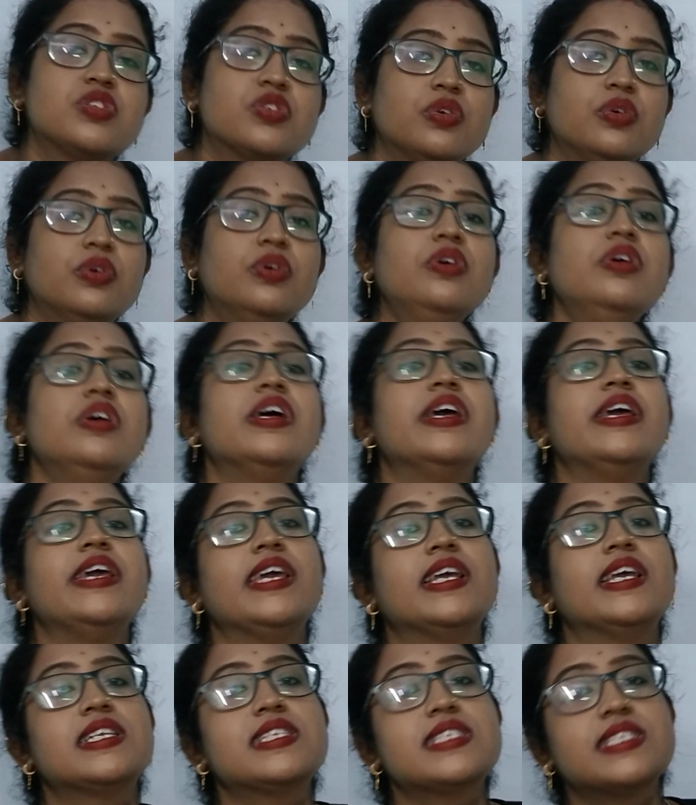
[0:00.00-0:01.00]
So,
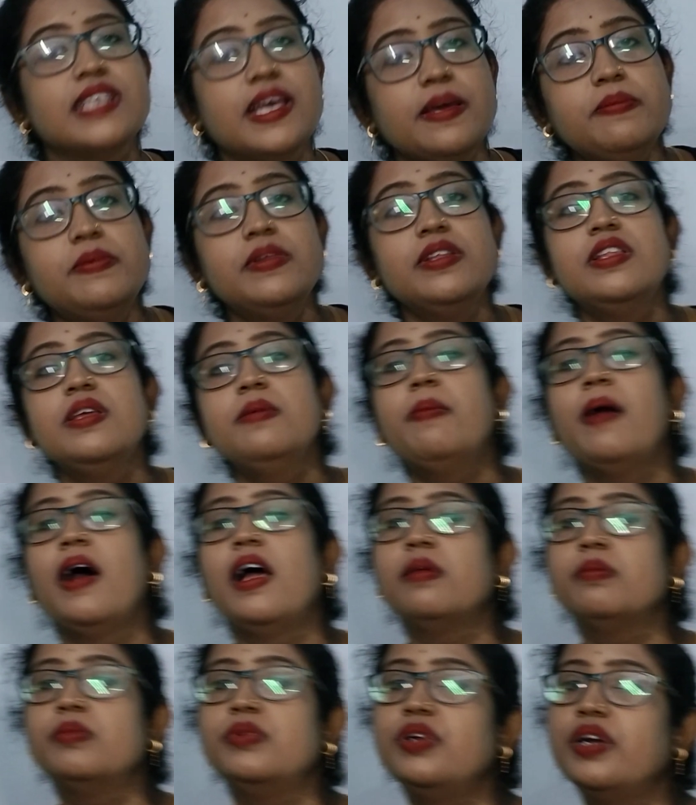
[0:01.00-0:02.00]
except the
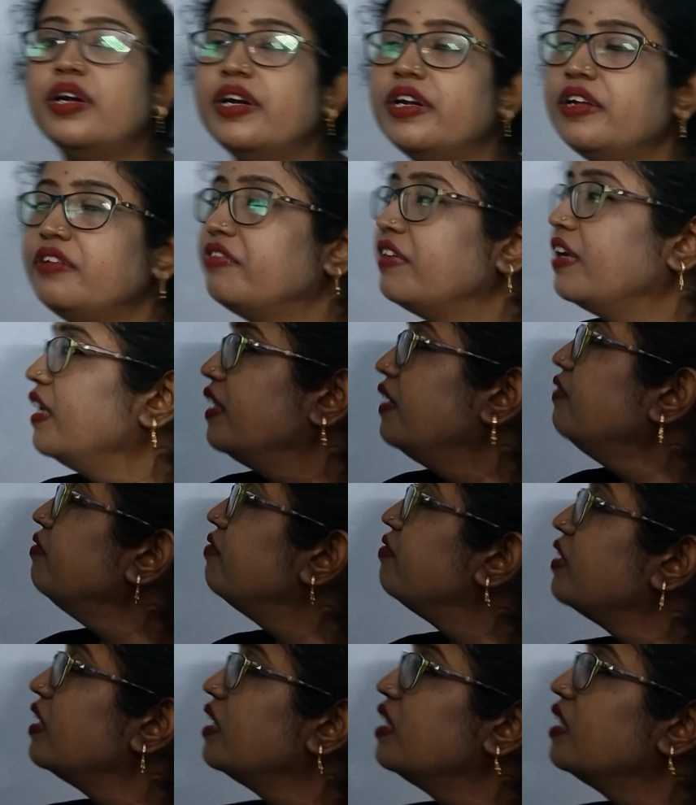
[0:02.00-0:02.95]
pulmonary vein,